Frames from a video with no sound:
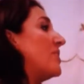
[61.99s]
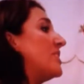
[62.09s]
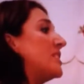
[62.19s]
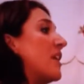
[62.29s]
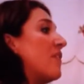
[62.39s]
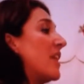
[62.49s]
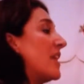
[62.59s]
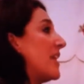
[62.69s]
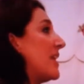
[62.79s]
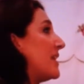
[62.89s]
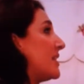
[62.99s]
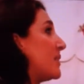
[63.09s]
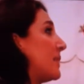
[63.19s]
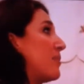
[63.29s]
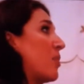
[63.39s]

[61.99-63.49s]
There is stuff that needs to be